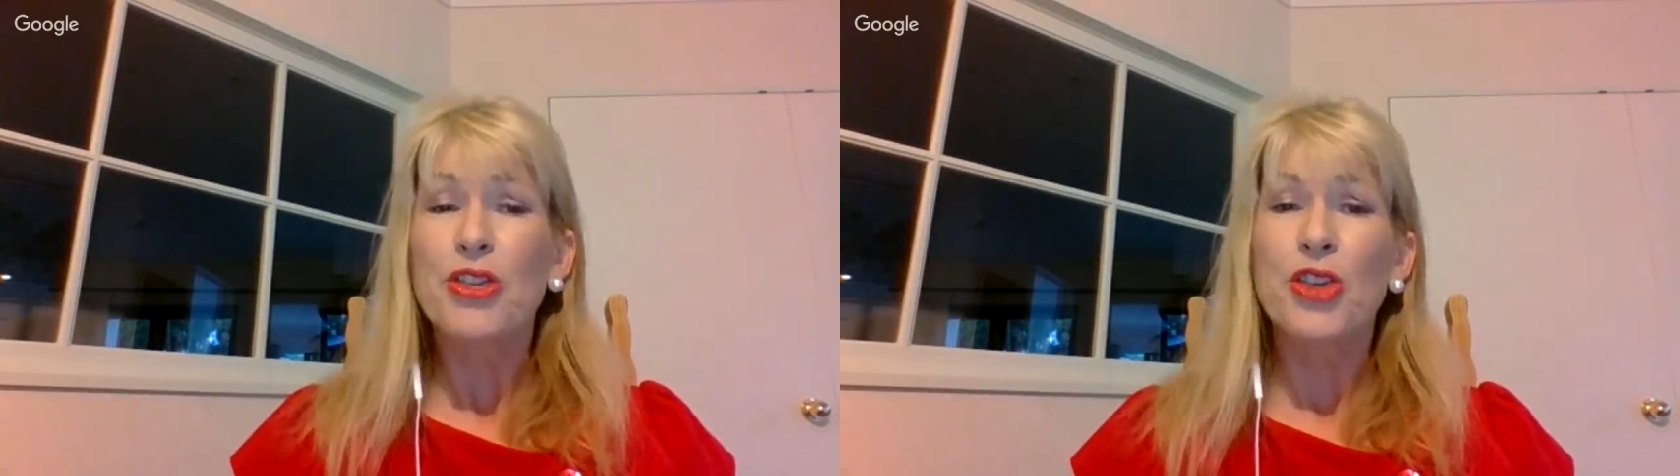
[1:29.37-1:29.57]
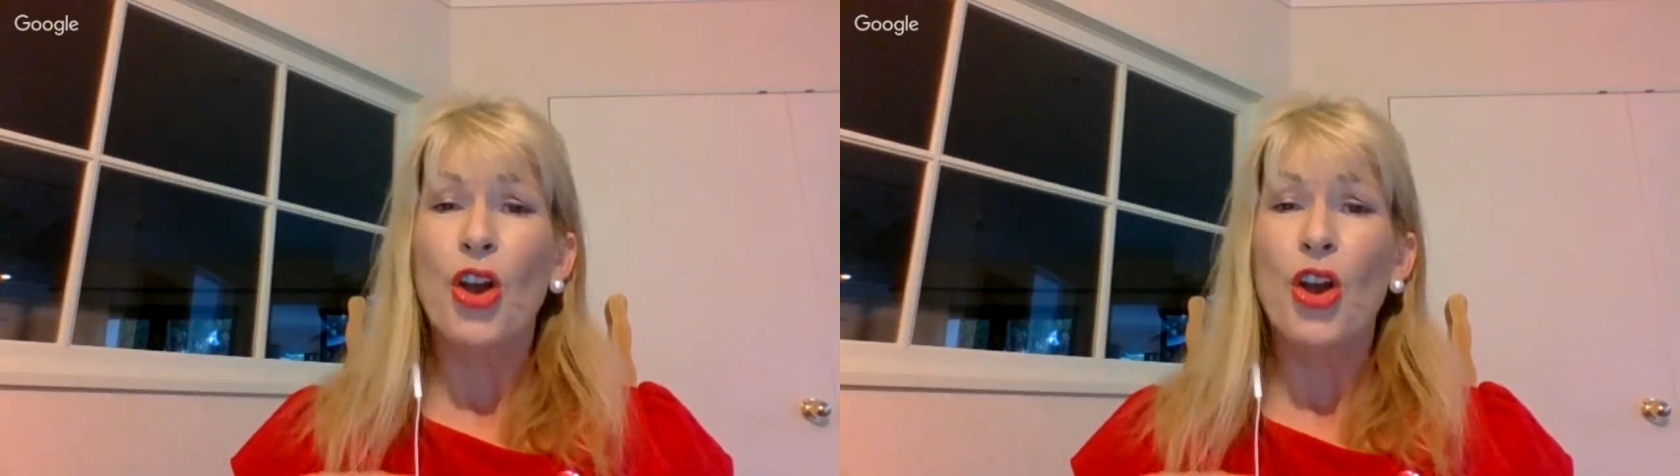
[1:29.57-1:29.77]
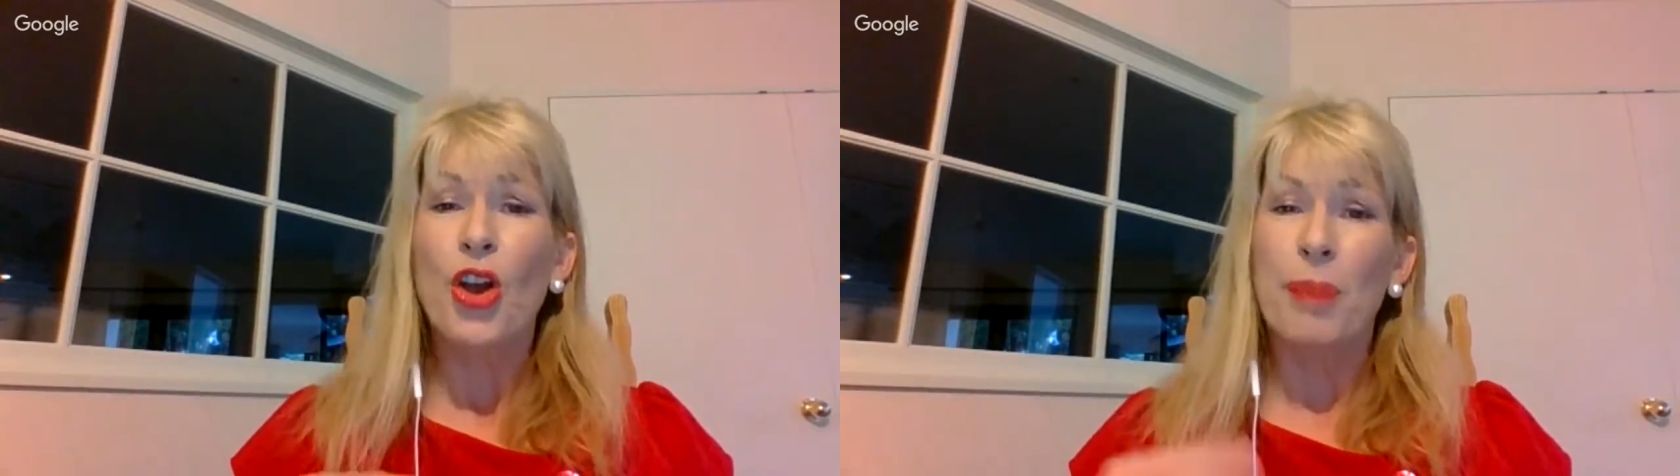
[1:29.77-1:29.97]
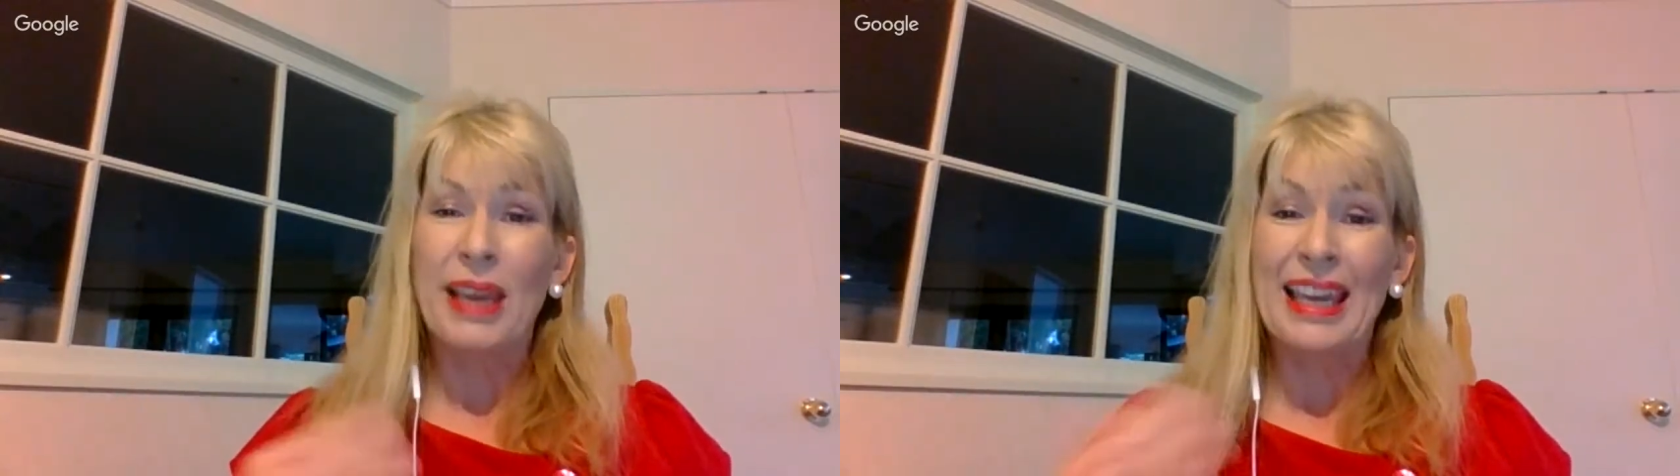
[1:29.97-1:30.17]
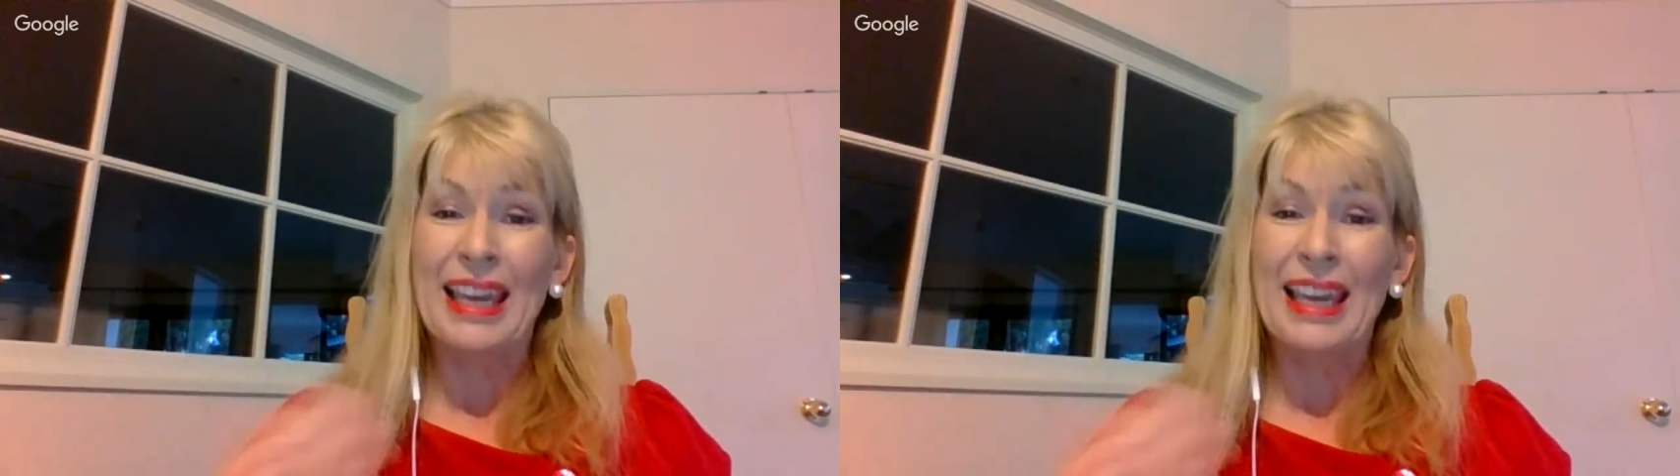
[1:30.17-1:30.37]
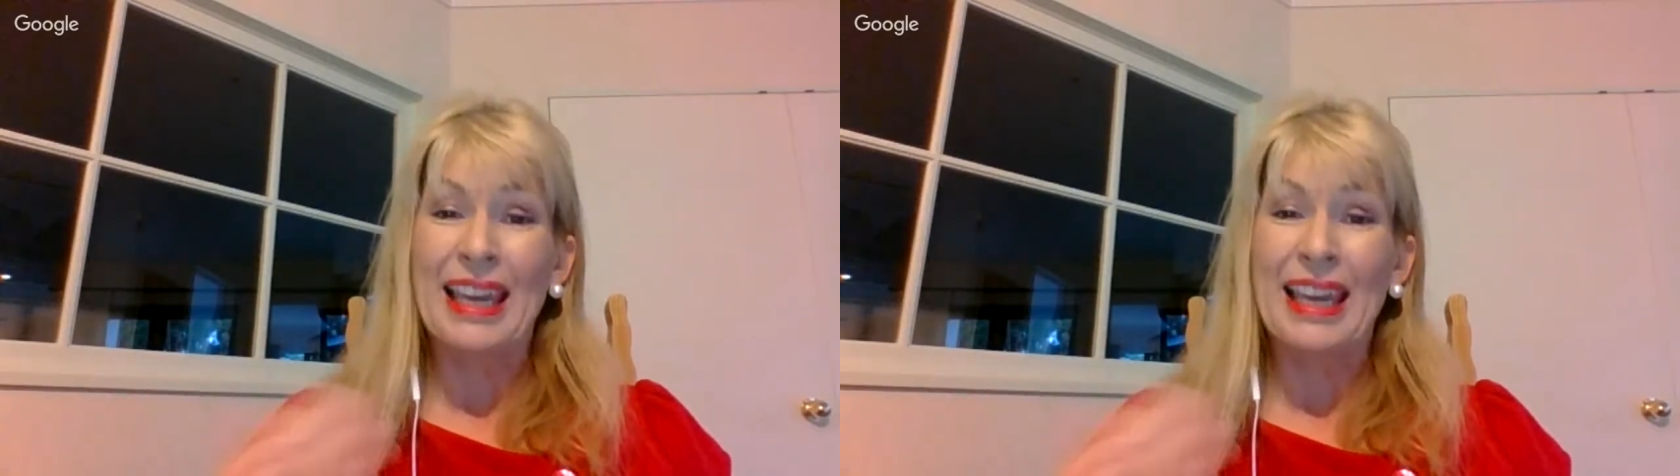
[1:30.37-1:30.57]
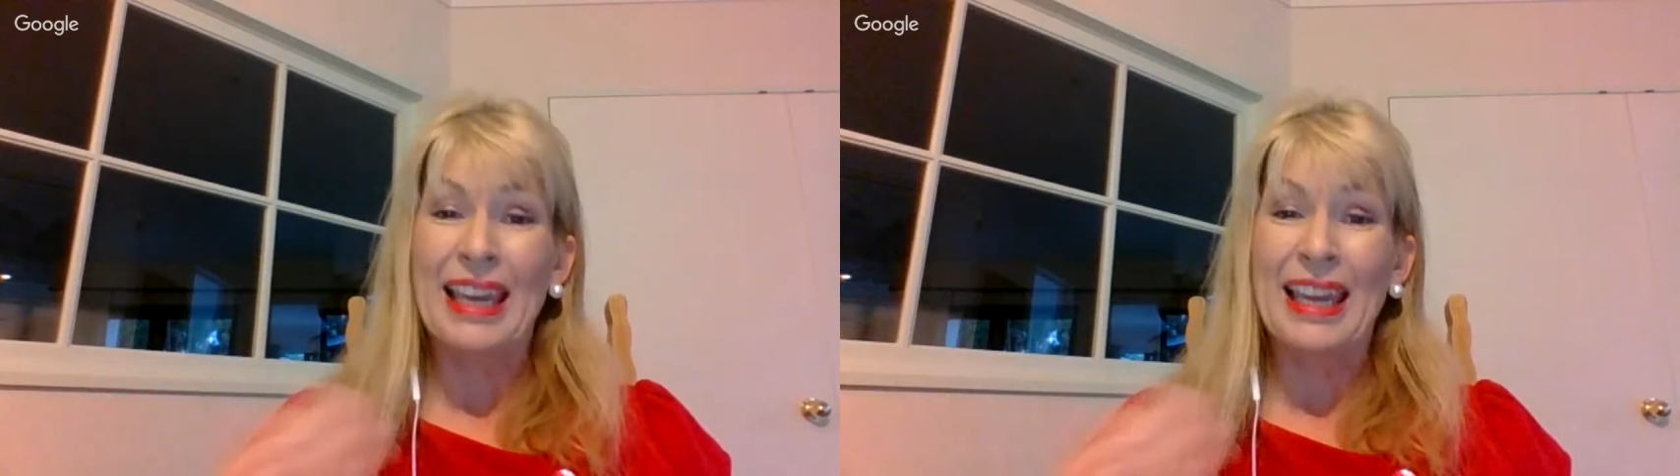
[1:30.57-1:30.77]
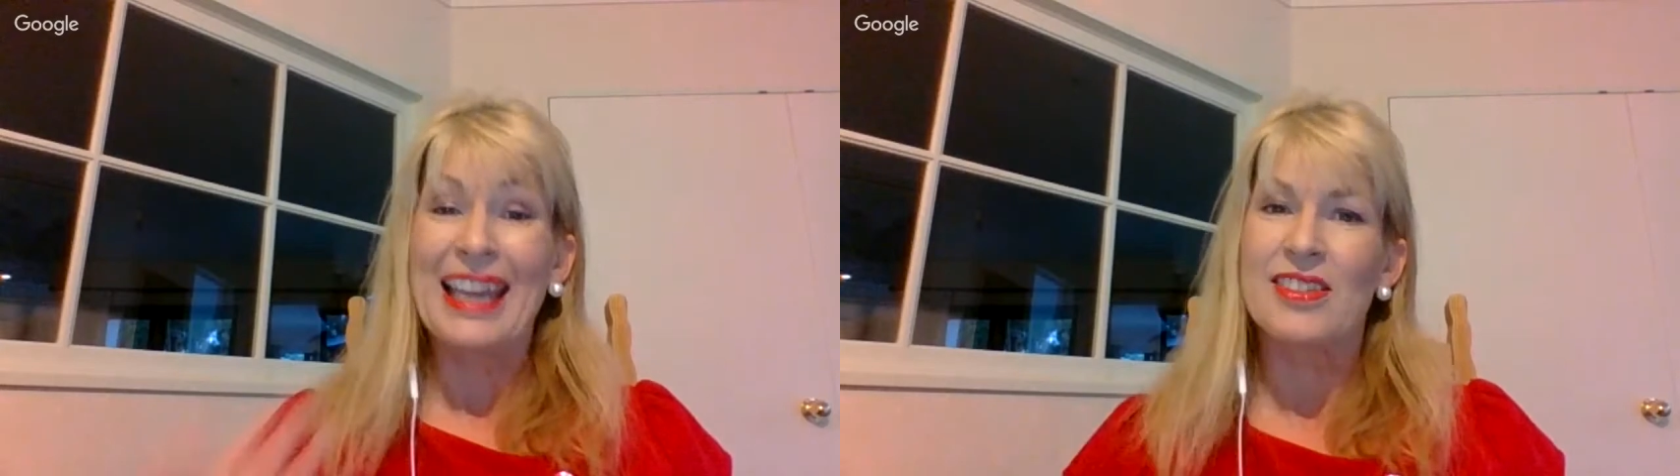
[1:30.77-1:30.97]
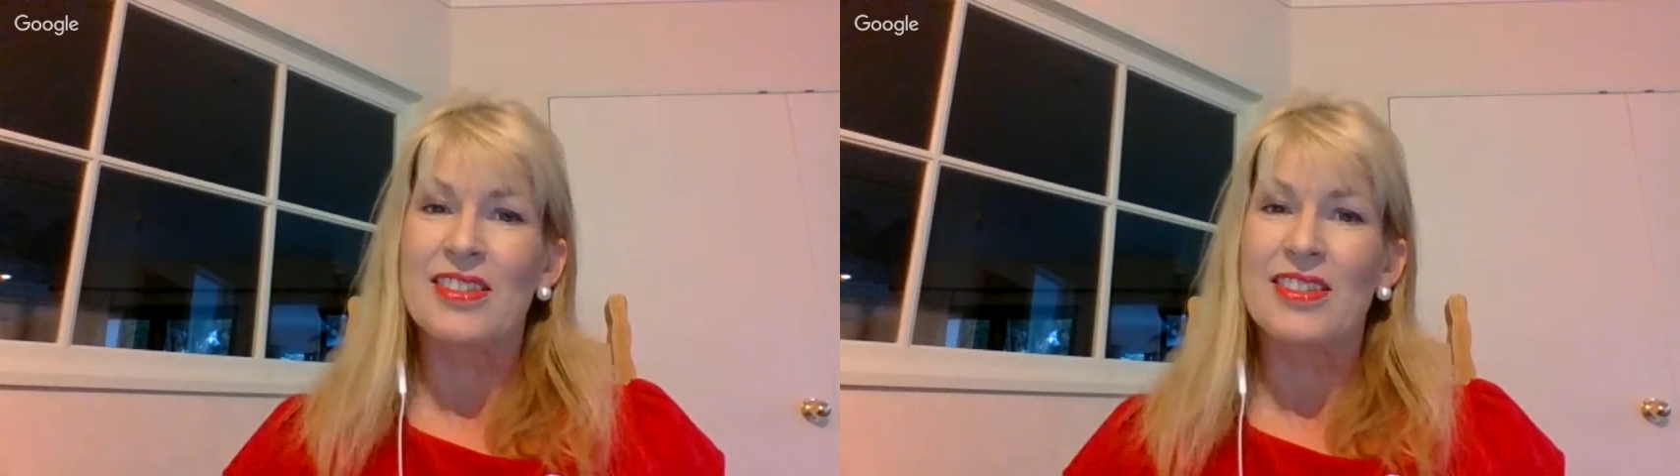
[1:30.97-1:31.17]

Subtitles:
So beginnings,